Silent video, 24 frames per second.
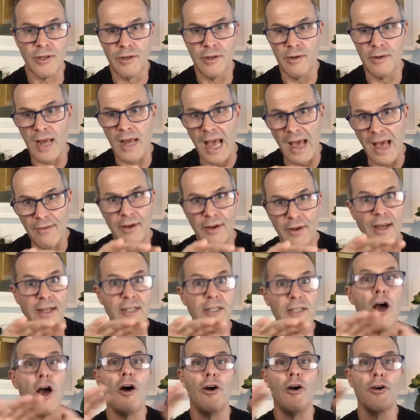have a
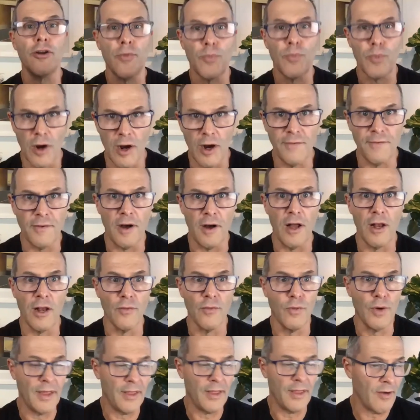total profile of where
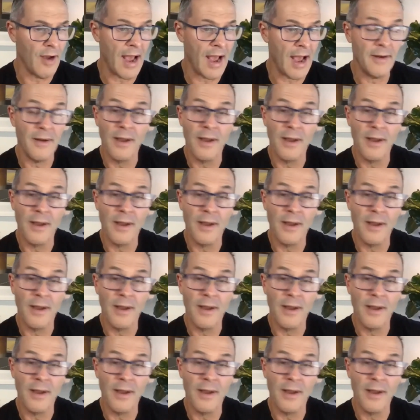they're at